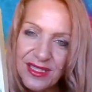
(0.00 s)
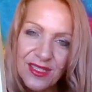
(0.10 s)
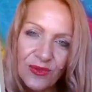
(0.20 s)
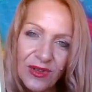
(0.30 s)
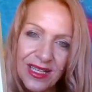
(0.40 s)
it's
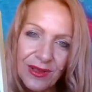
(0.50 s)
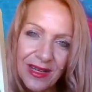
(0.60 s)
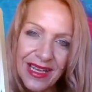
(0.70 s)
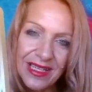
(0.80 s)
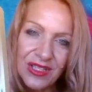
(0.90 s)
directly
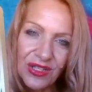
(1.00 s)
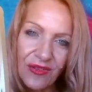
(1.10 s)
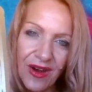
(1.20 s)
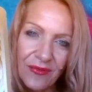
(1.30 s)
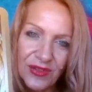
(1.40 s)
related to
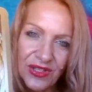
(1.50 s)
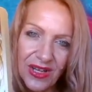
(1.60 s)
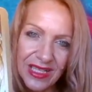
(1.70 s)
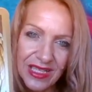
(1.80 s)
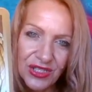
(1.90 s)
your
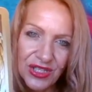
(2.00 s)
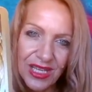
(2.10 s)
Aphrodite energy,